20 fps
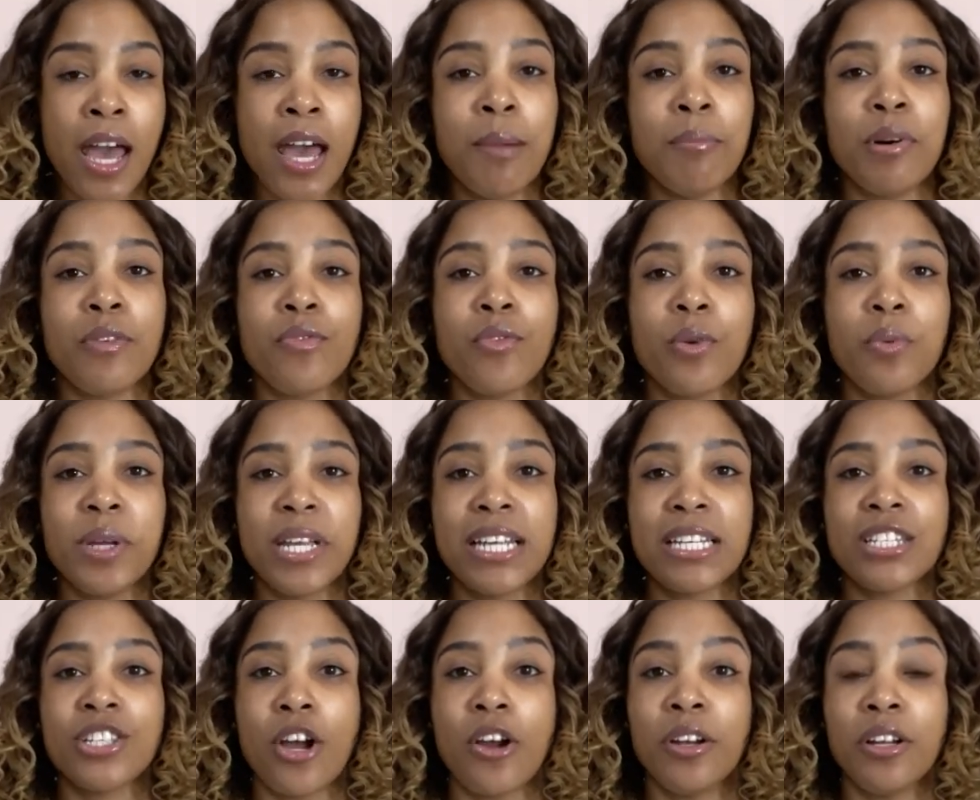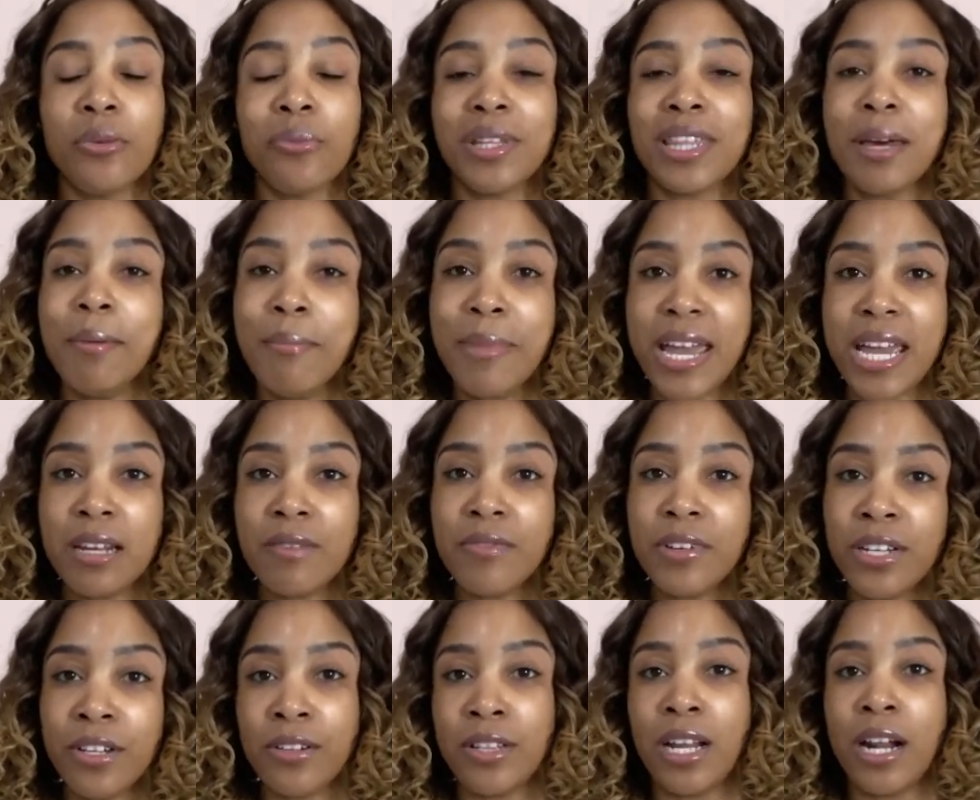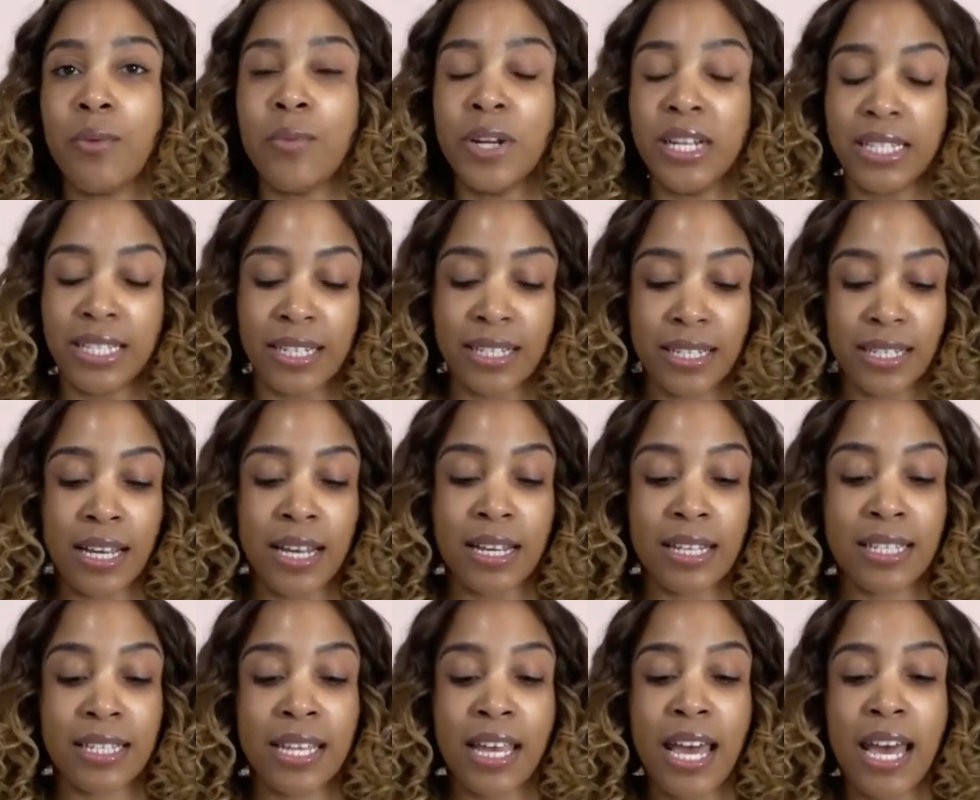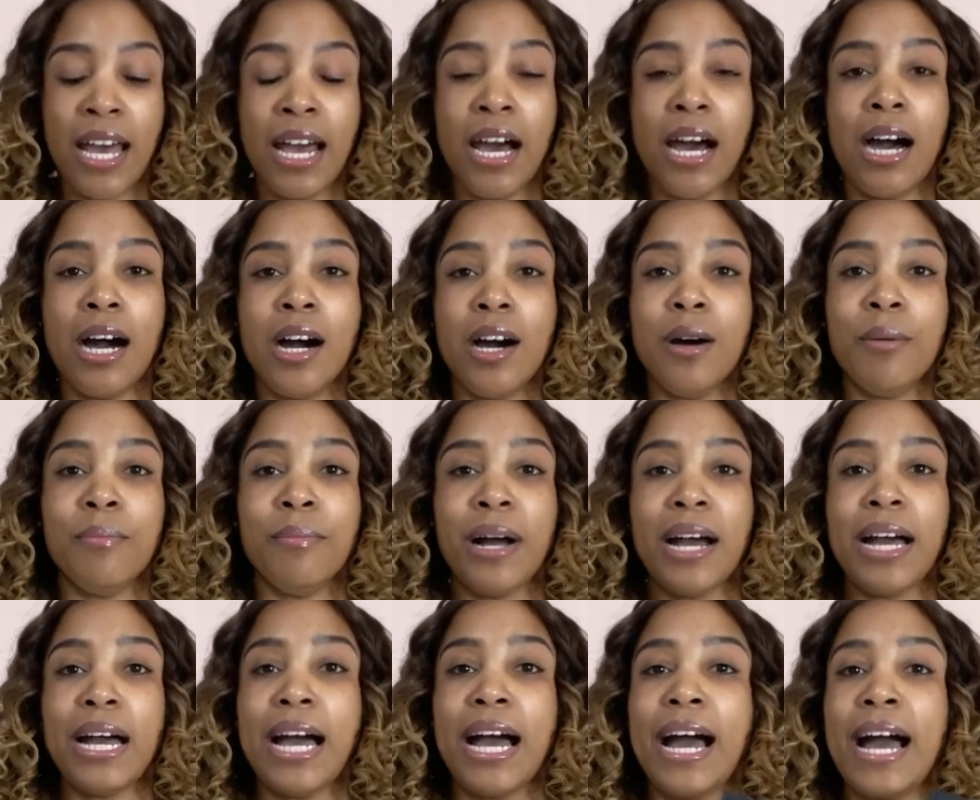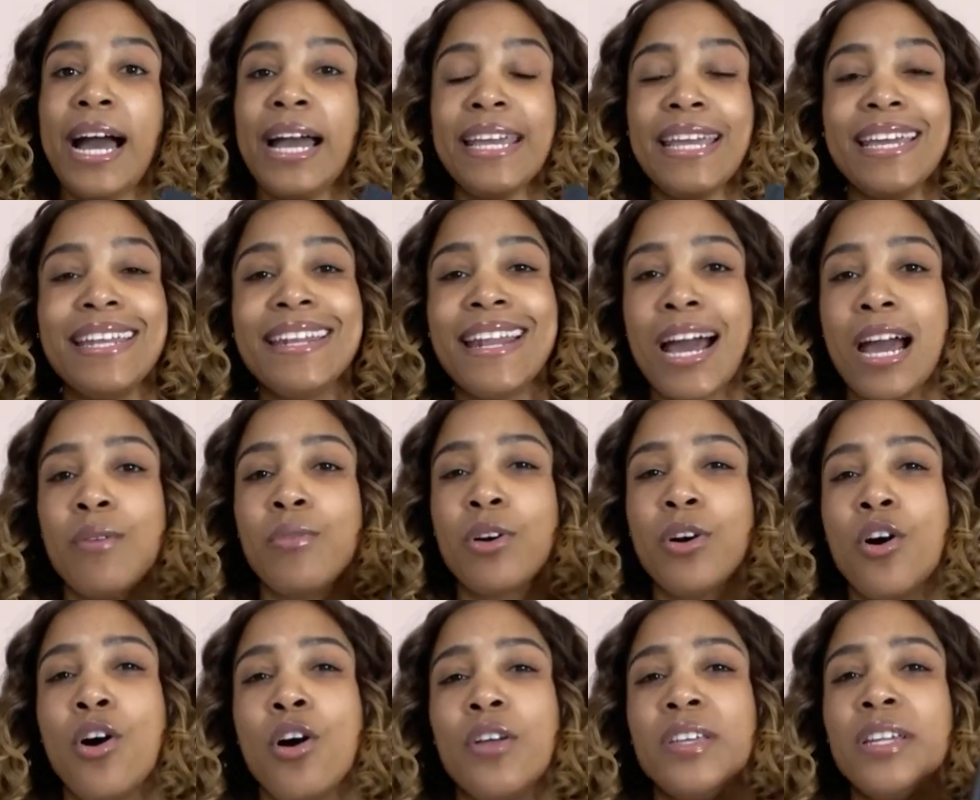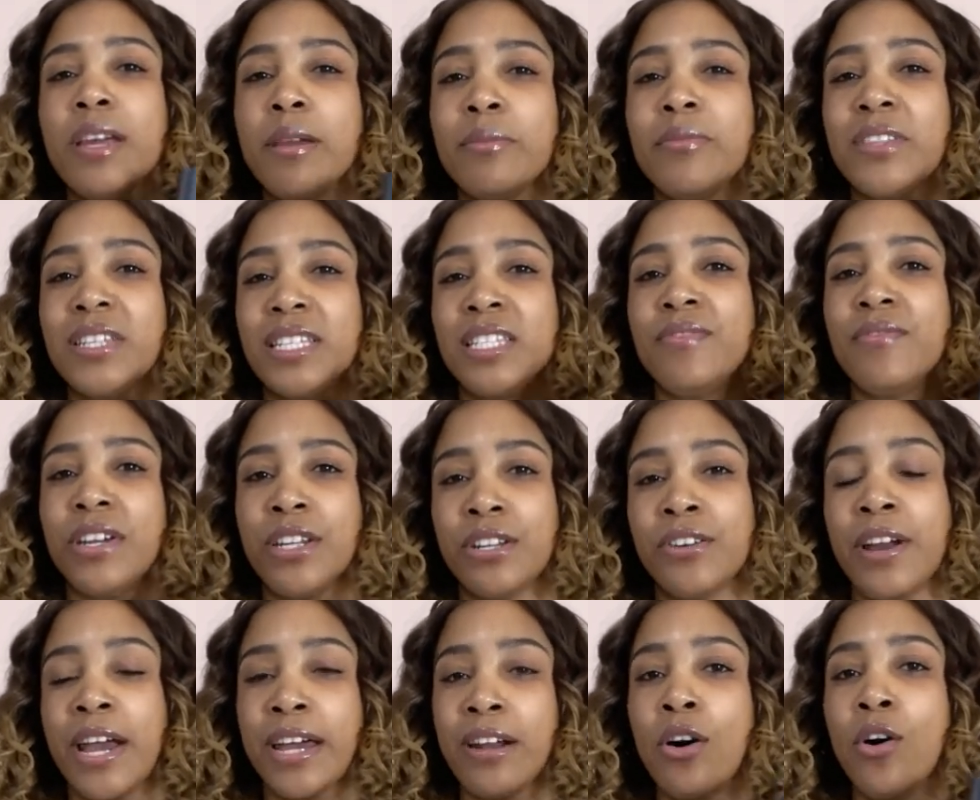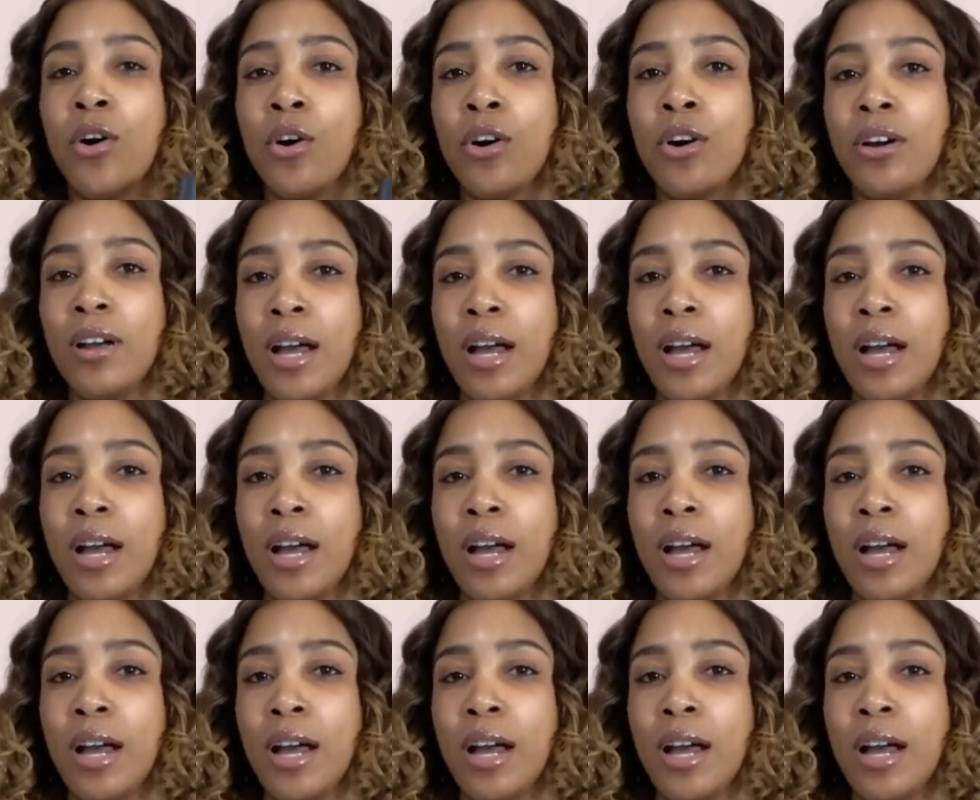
Before we get started with the main vendor that I wanted to discuss, um, I cannot recall the name of this vendor at all.